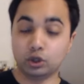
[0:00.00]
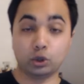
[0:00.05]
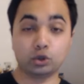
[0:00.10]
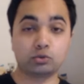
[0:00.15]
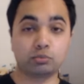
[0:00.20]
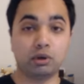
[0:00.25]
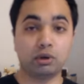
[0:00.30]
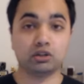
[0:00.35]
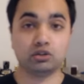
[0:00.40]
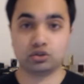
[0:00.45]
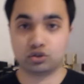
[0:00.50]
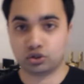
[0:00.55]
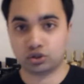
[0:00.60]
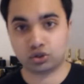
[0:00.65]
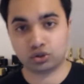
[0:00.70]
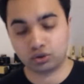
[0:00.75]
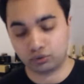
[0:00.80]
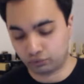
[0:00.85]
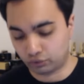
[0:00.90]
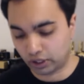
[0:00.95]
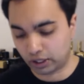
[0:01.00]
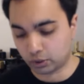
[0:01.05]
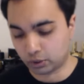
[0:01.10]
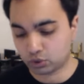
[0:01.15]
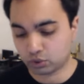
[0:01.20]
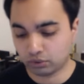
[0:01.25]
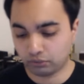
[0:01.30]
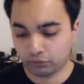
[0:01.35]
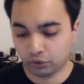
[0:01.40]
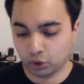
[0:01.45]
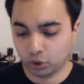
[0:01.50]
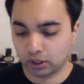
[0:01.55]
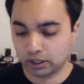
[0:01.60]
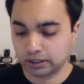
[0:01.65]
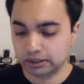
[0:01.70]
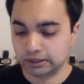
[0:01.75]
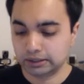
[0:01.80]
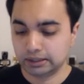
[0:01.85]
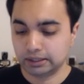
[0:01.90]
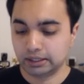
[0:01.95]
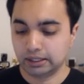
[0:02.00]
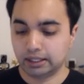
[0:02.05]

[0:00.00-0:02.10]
Notes Punch, fragrance reviewer.